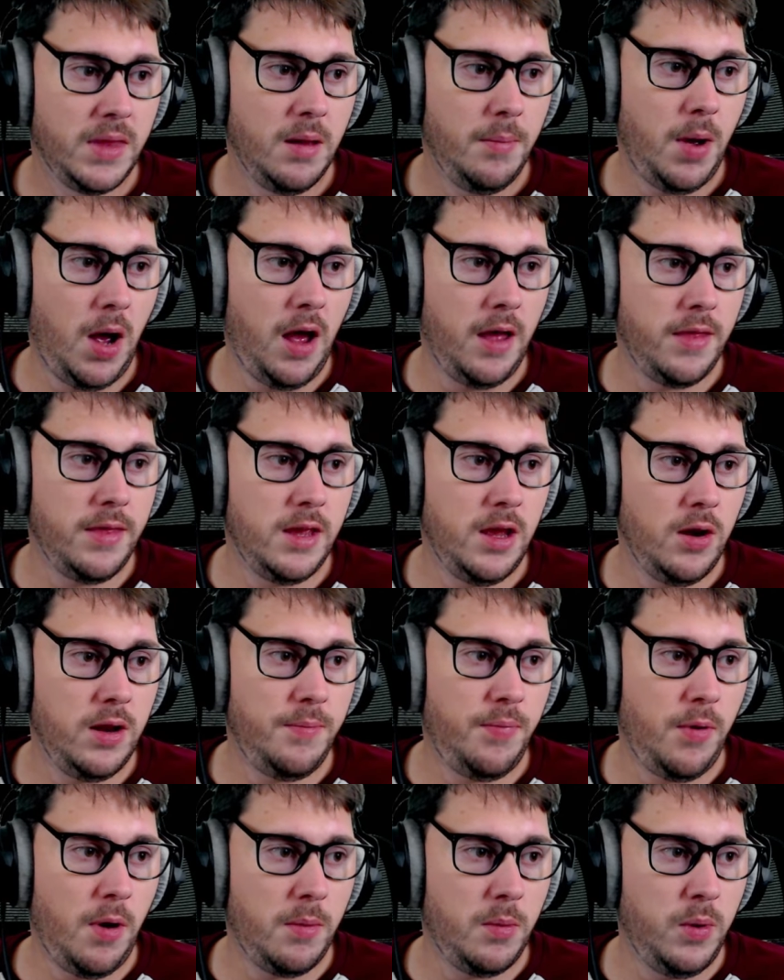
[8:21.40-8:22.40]
But the only
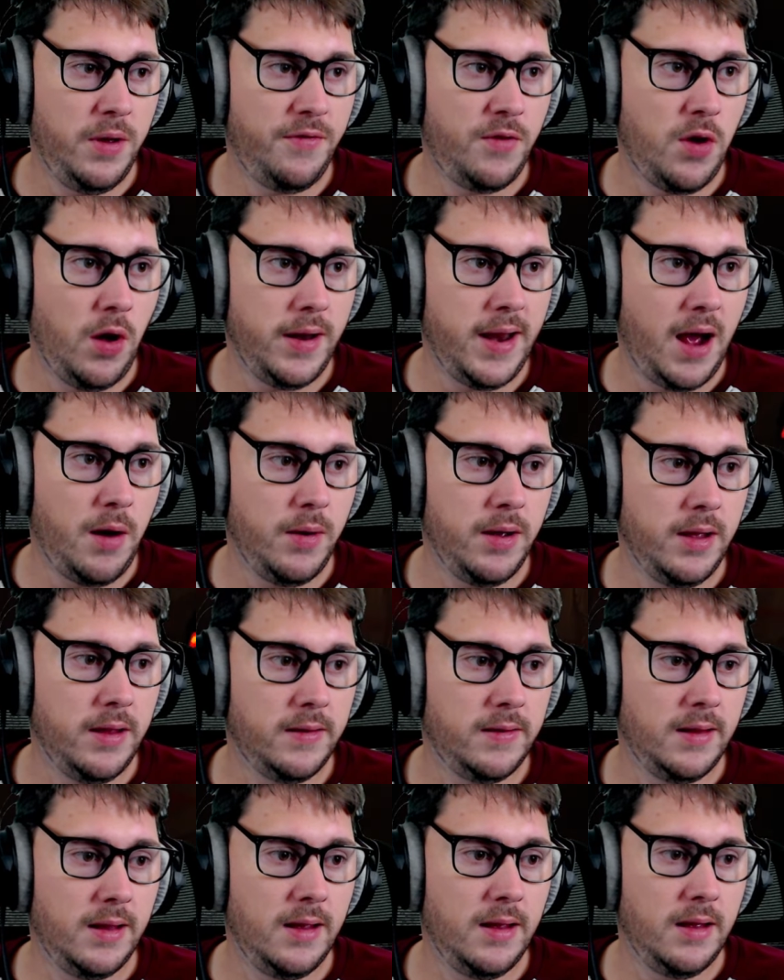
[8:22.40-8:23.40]
problem we've got now
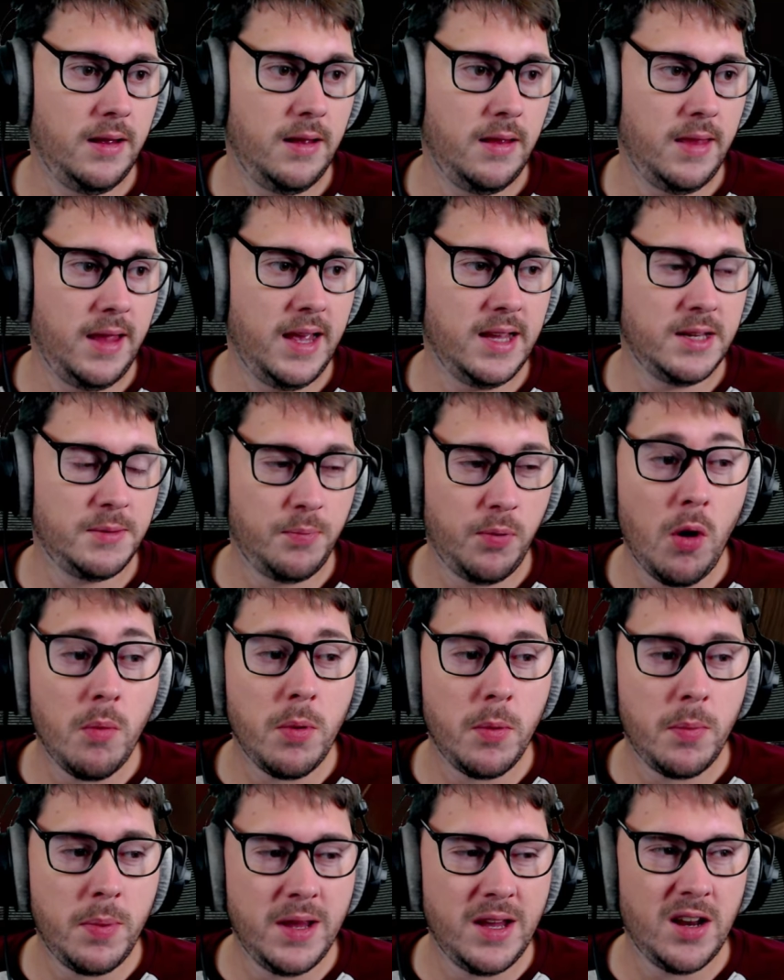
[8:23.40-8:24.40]
is... It's
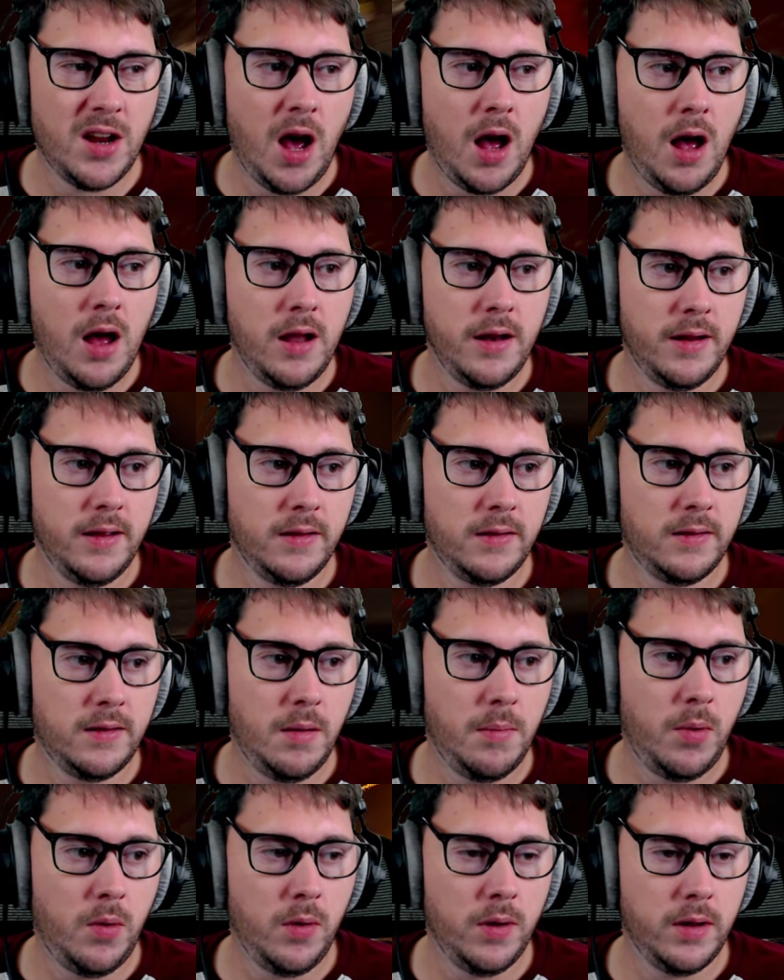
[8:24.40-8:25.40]
probably going to hunt at
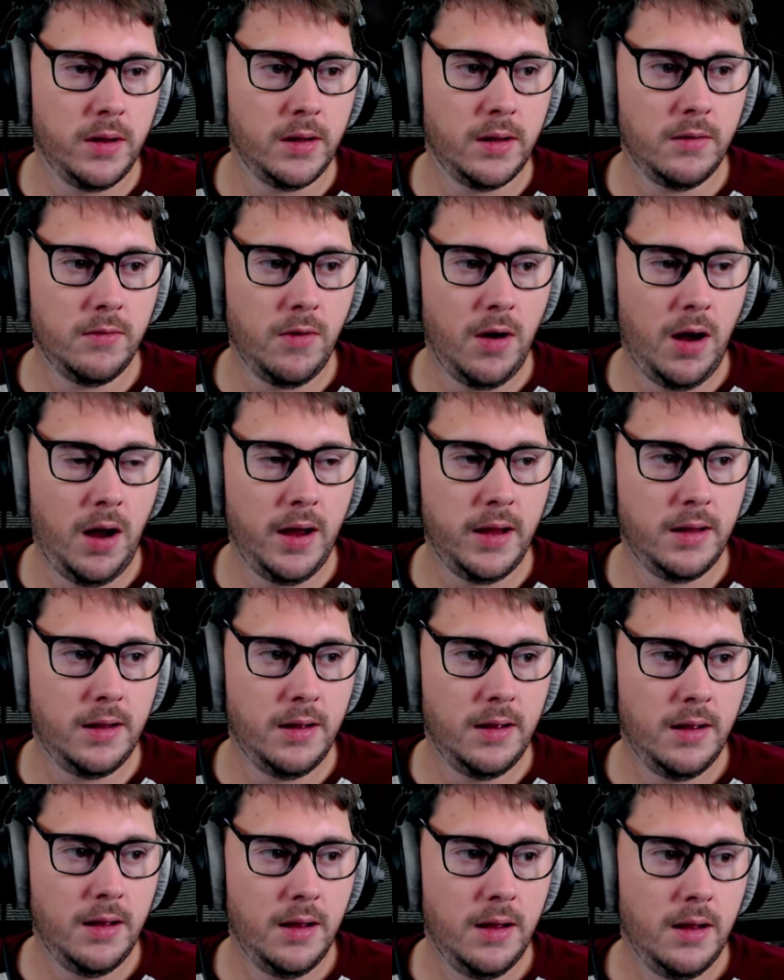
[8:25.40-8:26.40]
some point, right?
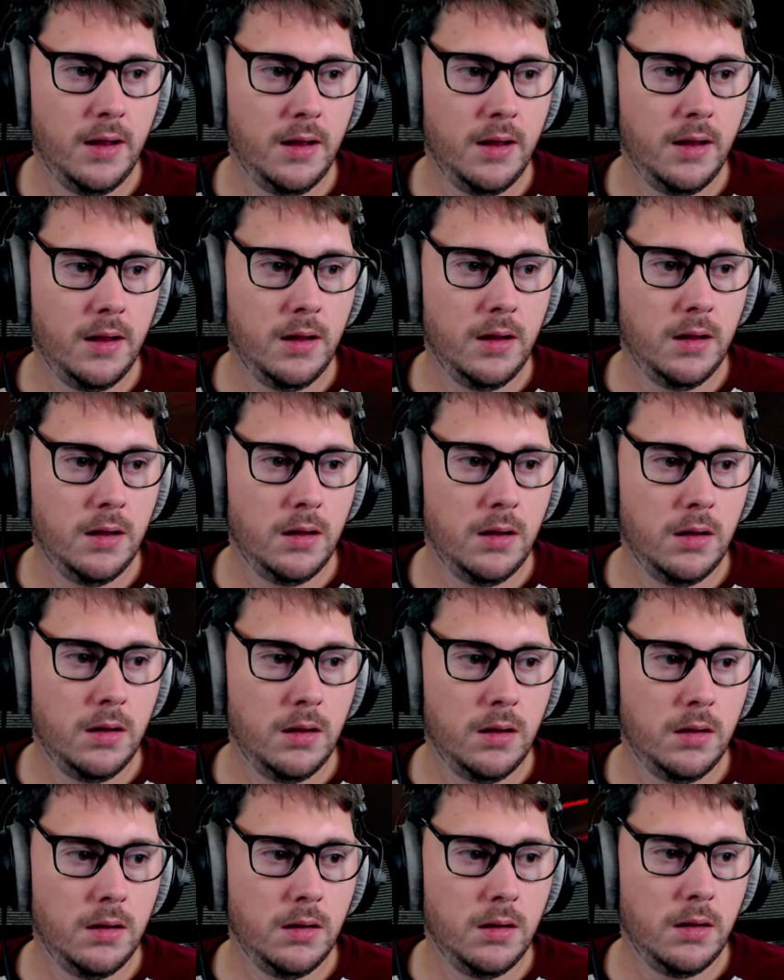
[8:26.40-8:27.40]

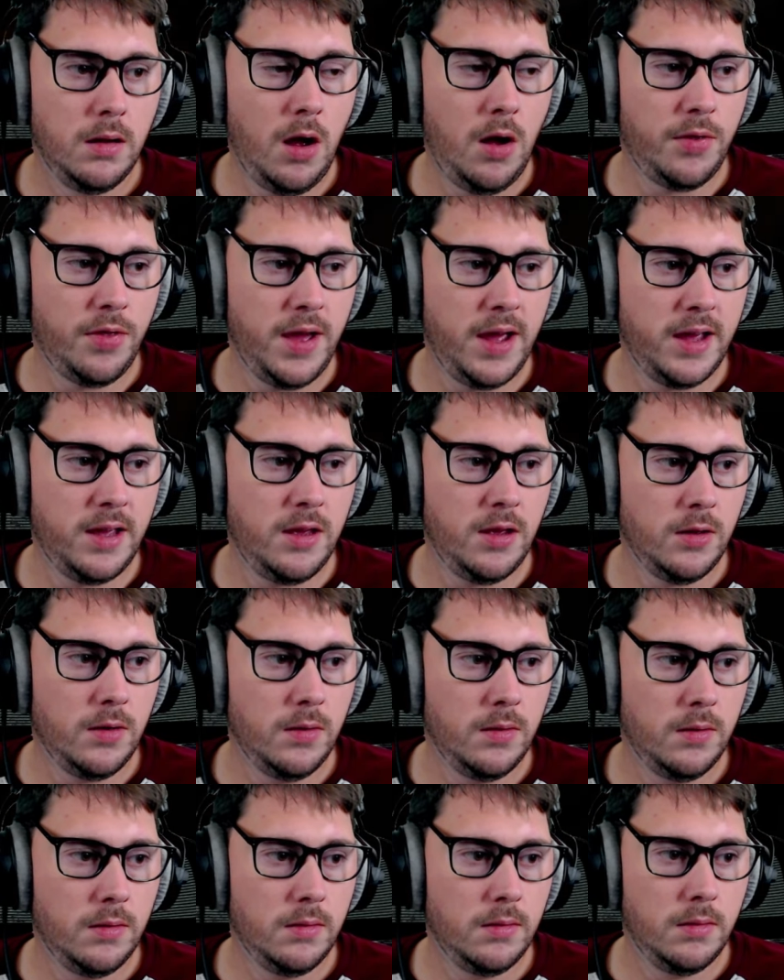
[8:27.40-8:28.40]
Oh, thank you.
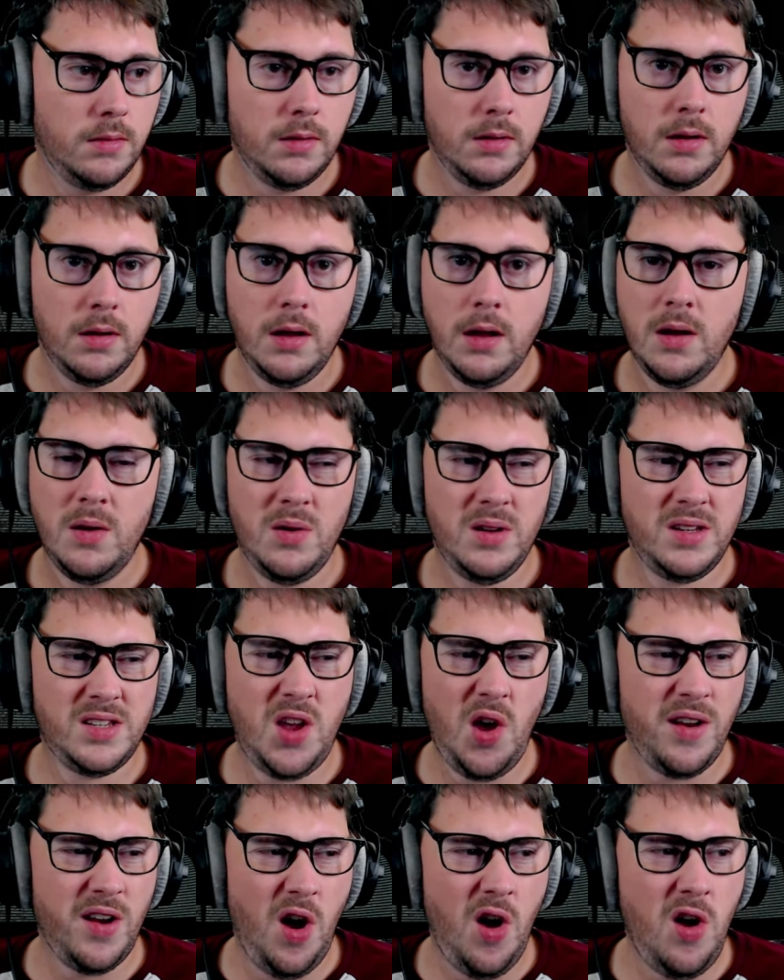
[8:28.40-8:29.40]
What's
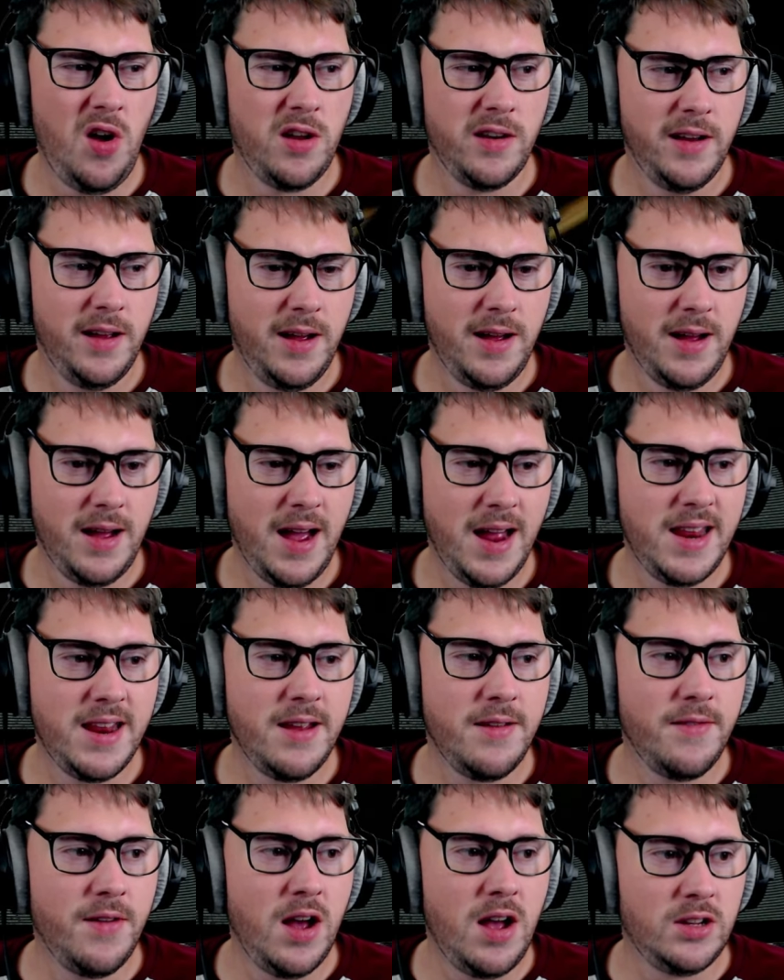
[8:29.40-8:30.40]
going on? I didn't
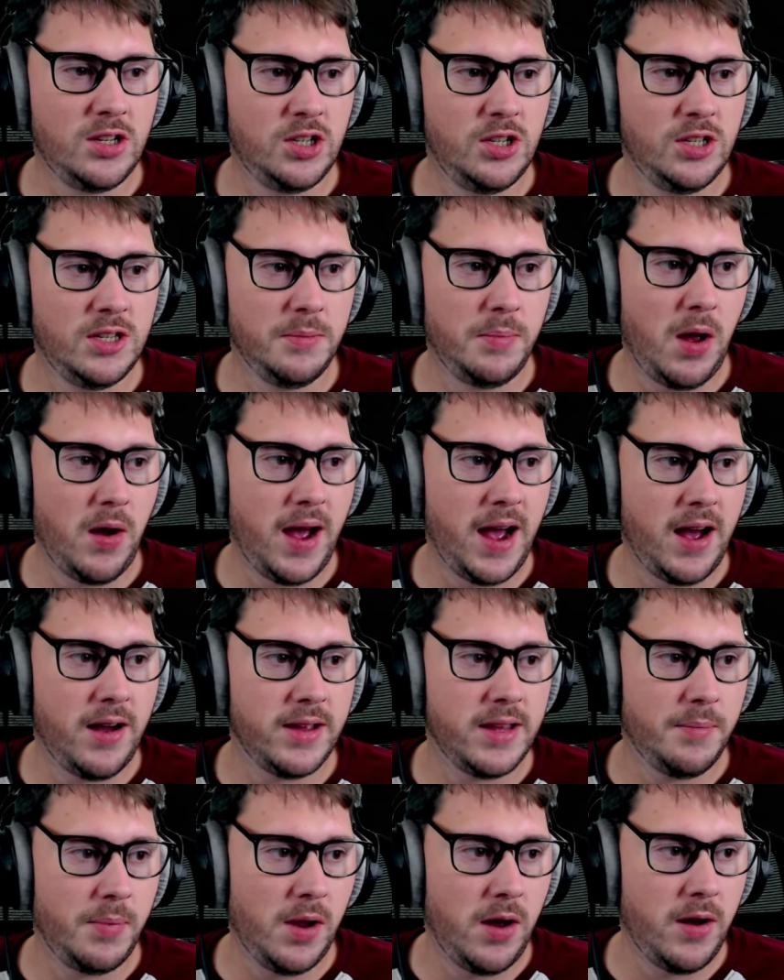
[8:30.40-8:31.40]
even ask you to blow it out.
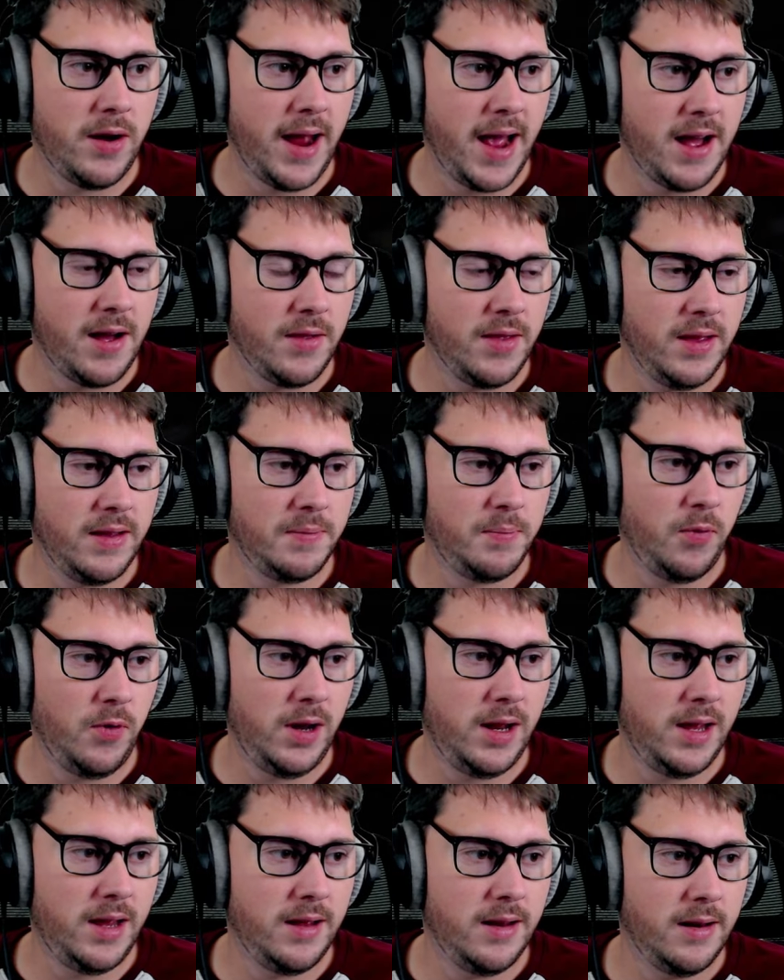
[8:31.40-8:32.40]
You're blowing it out. That's
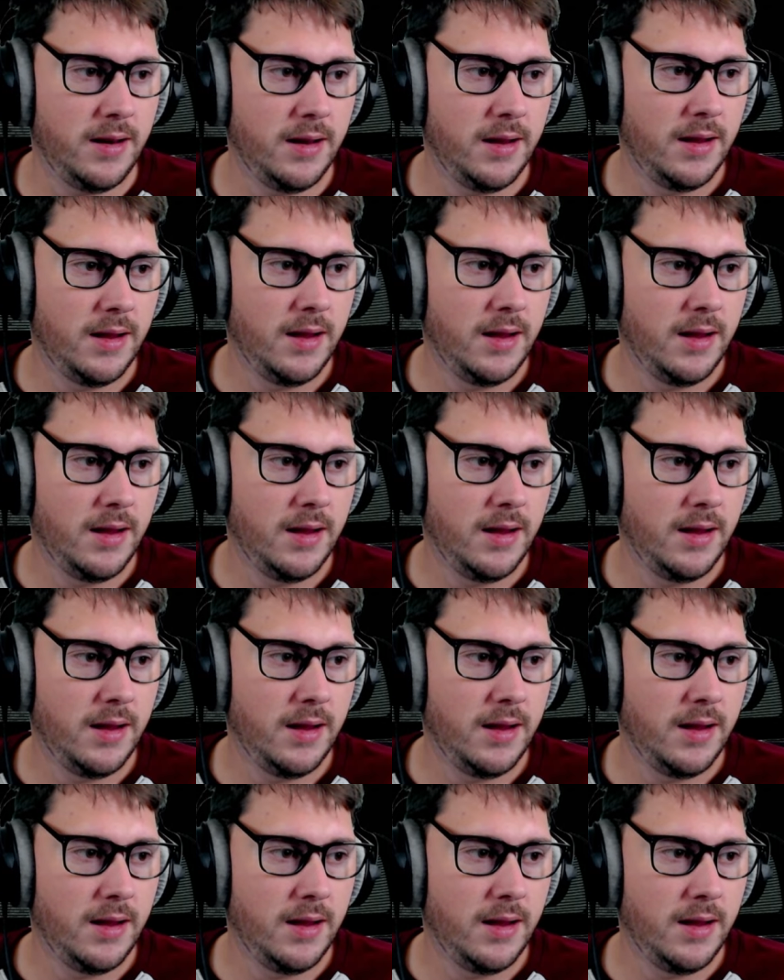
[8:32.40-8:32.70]
brilliant.